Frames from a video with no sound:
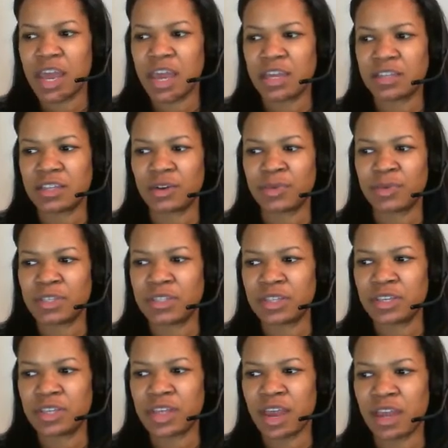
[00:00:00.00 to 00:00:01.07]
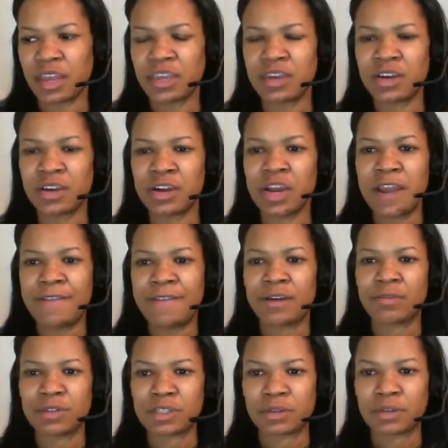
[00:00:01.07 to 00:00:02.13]
And so we see that here, there
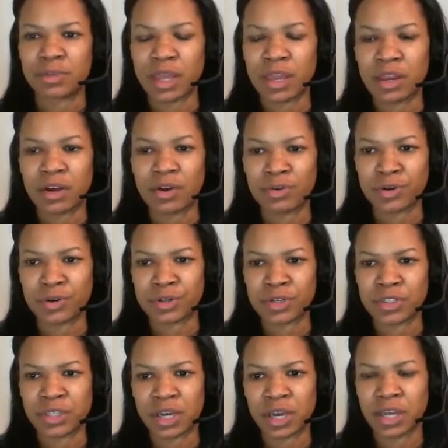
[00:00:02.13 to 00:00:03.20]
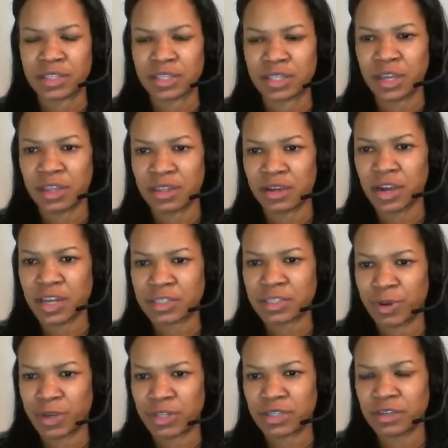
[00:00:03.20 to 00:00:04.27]
were some landowners that got together as
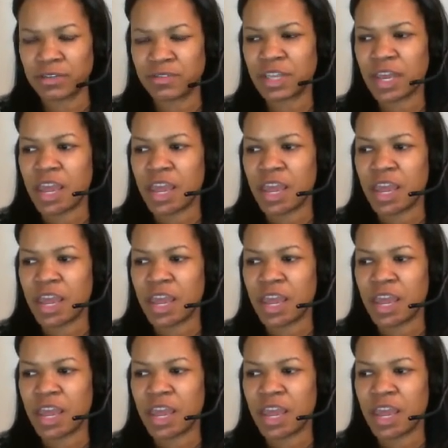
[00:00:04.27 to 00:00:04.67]
plaintiffs